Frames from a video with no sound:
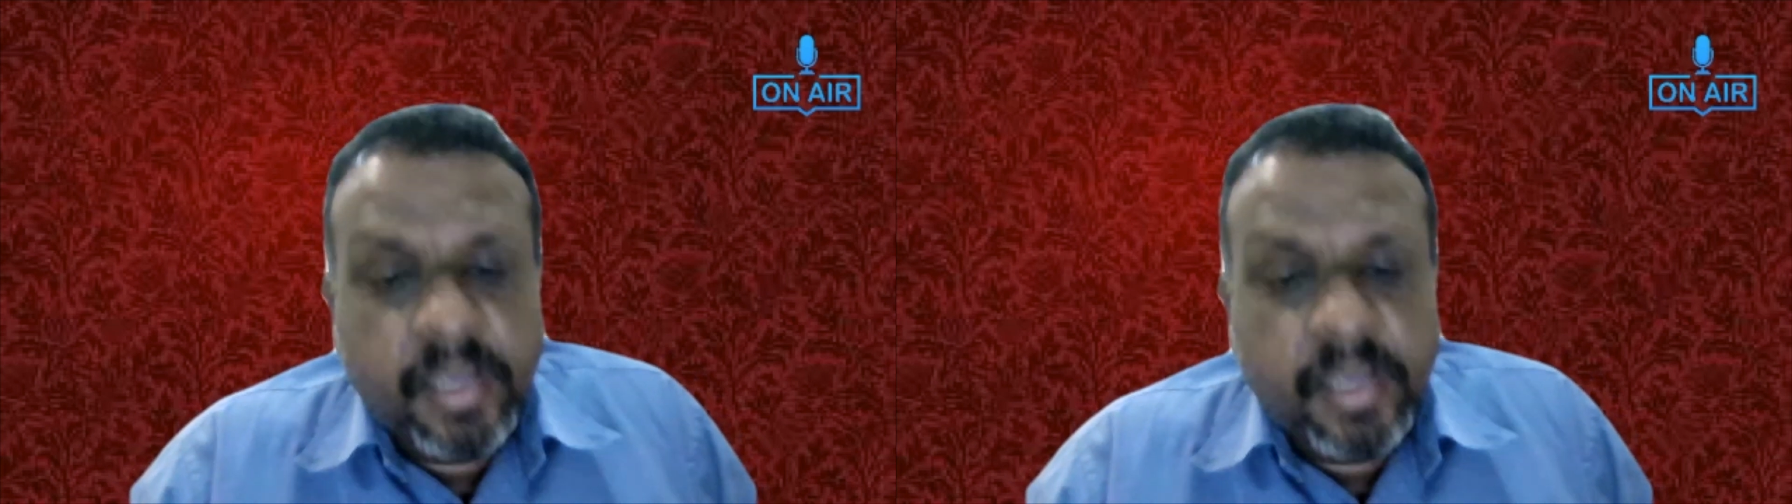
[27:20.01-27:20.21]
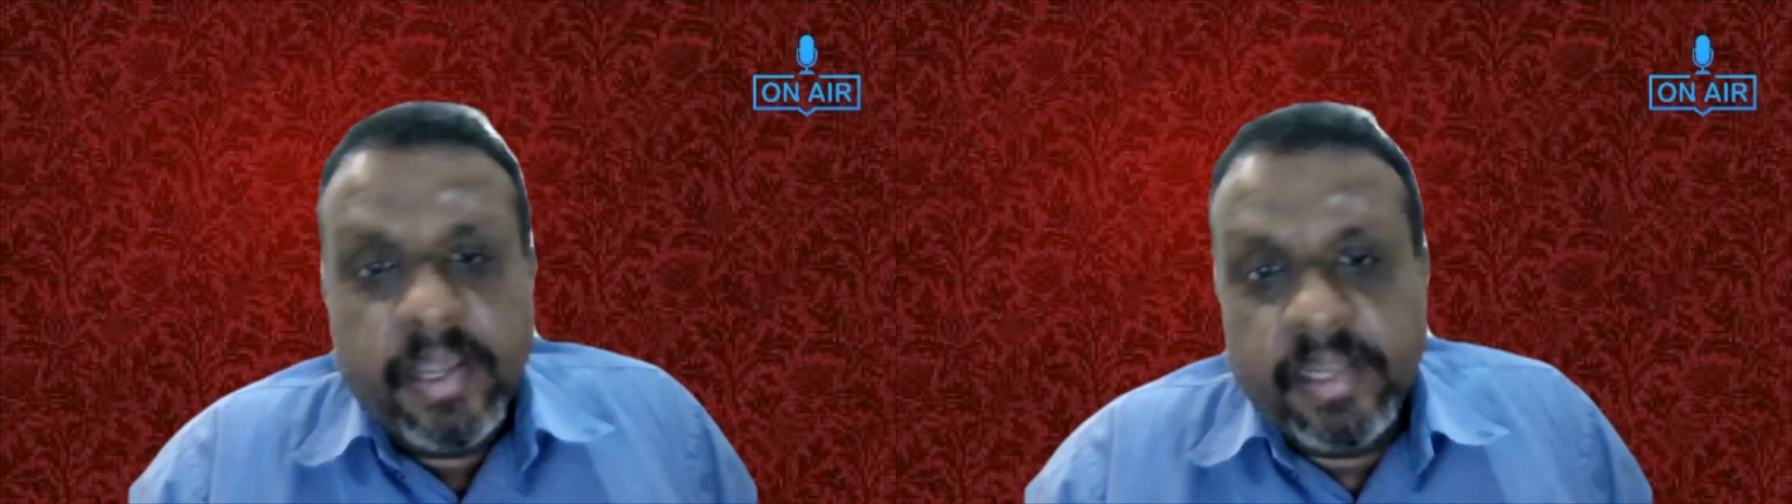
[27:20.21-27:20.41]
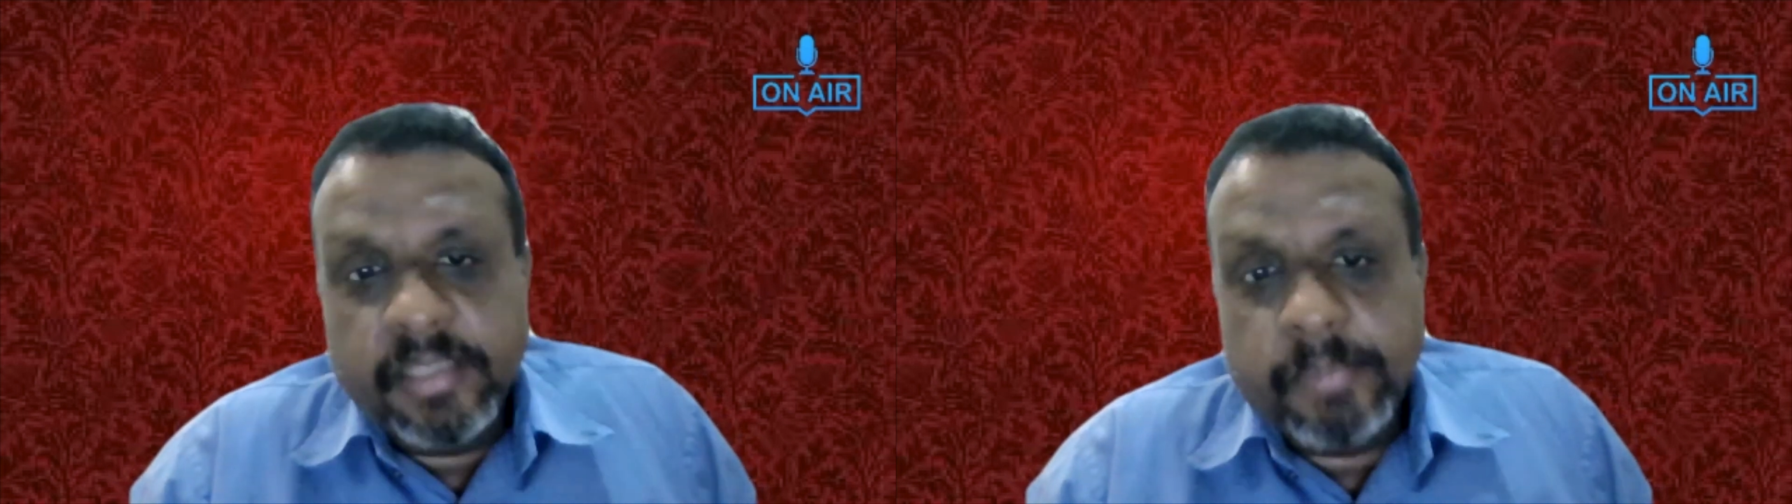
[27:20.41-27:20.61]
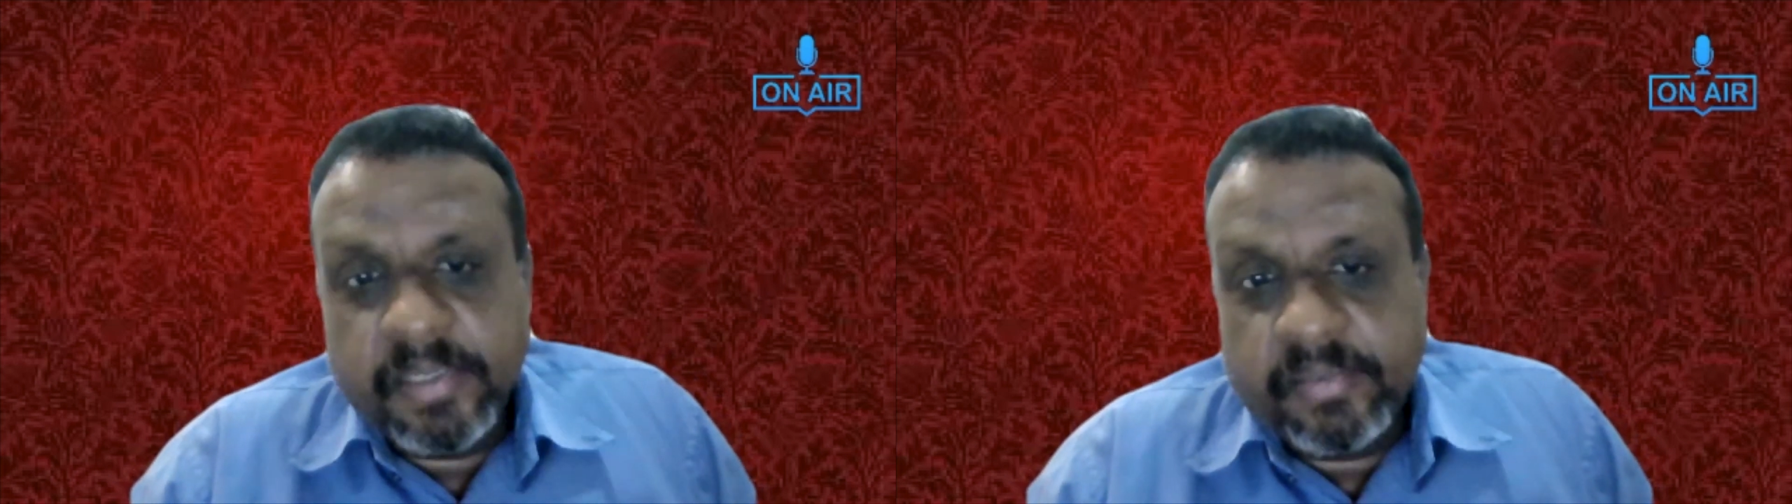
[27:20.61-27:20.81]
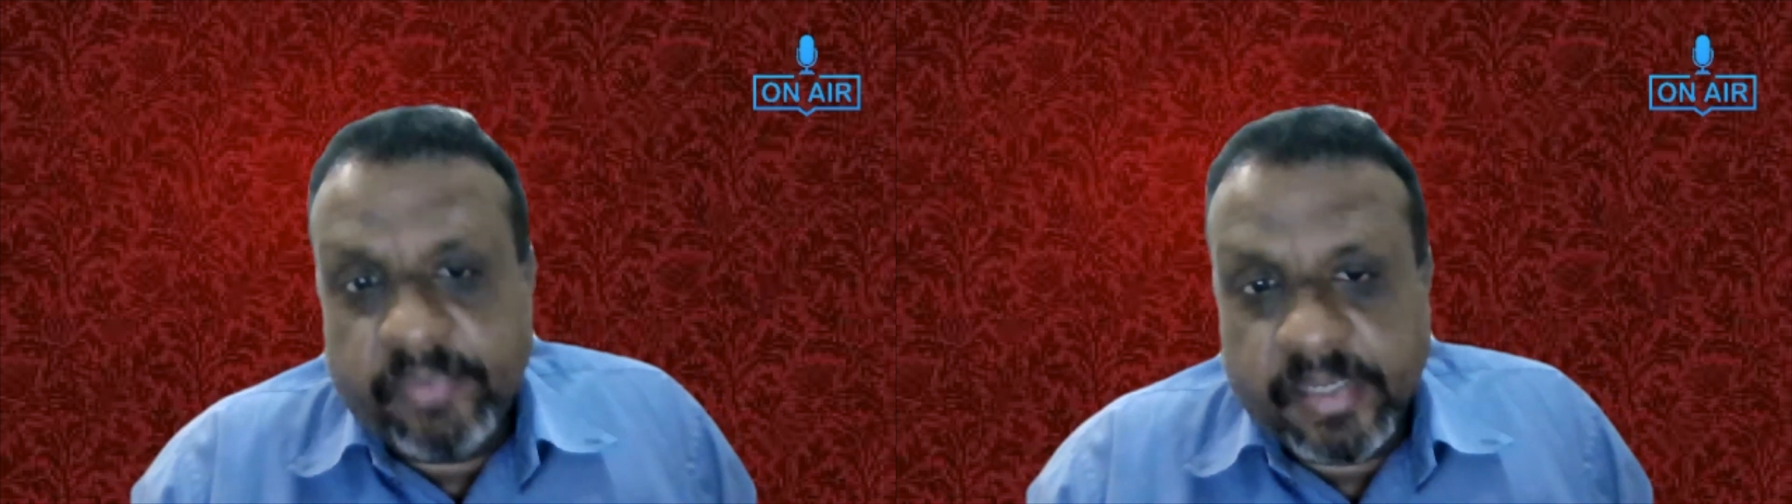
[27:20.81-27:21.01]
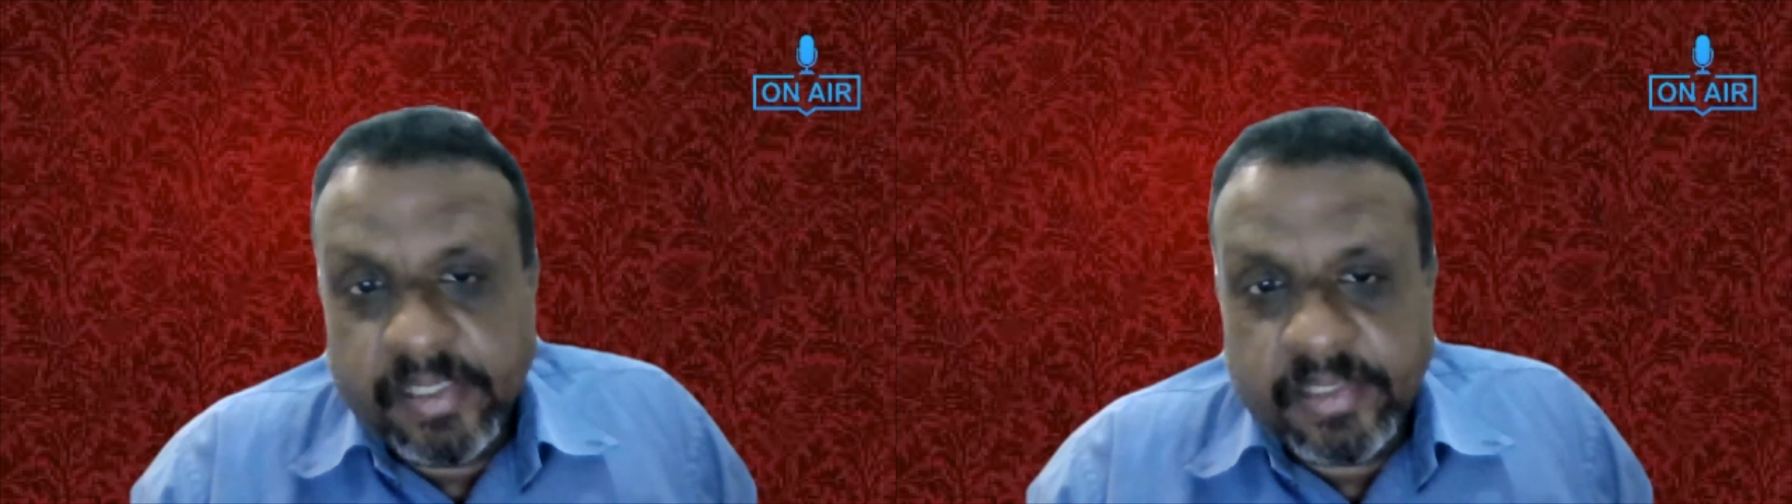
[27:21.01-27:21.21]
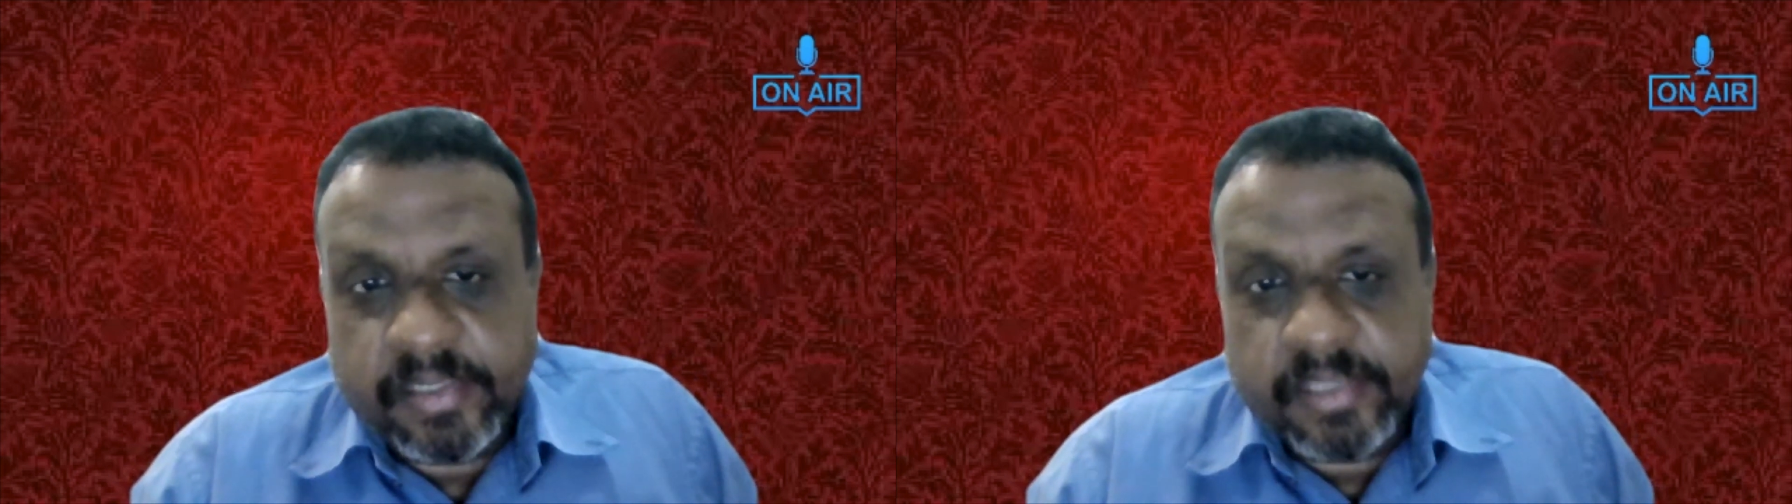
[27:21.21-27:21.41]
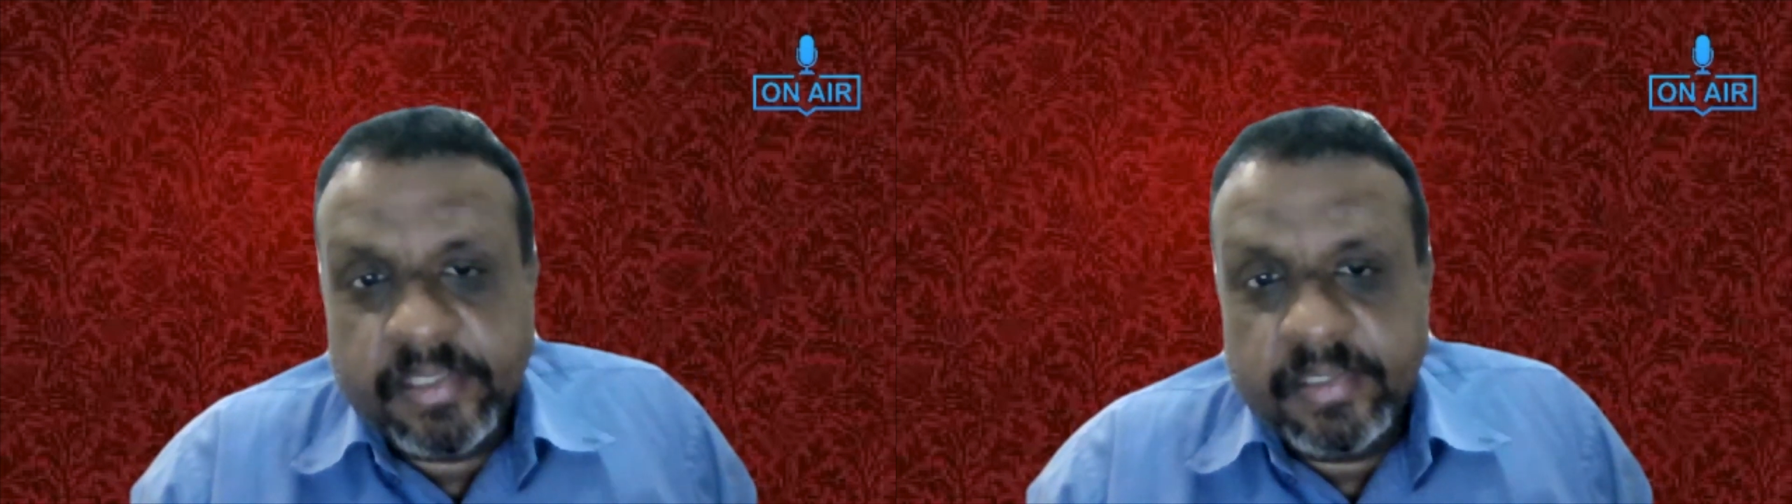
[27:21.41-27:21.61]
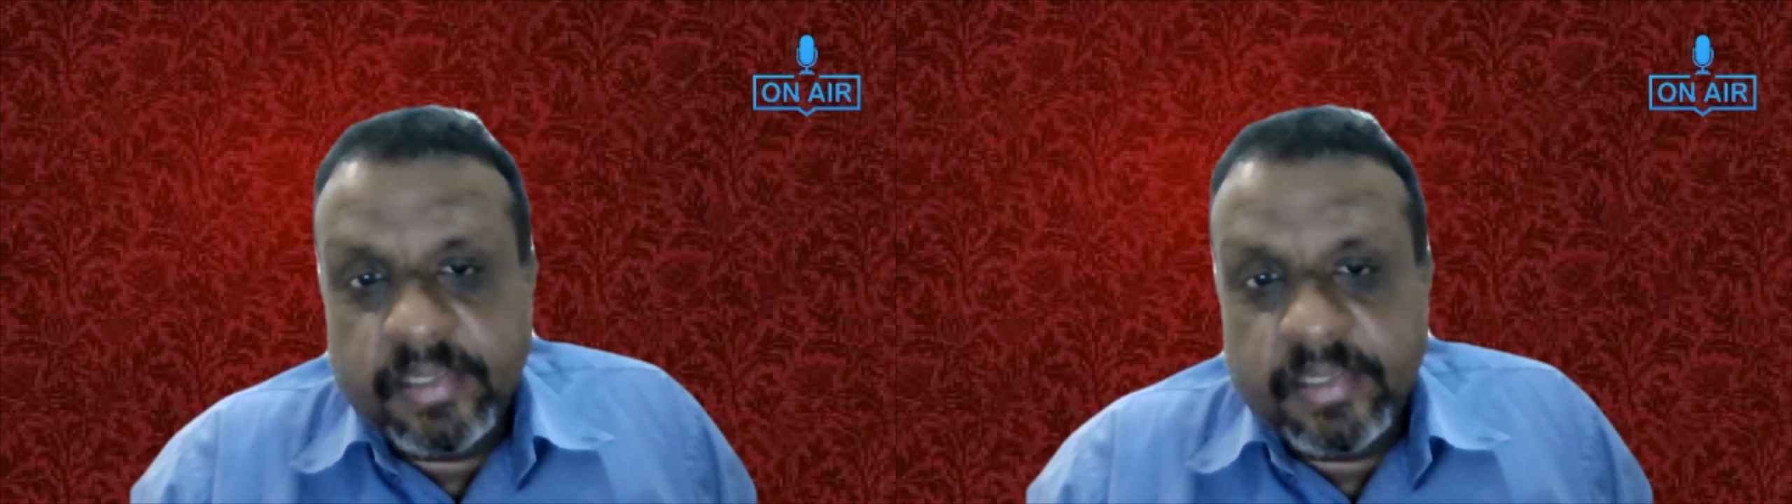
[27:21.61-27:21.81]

Any specific instructions that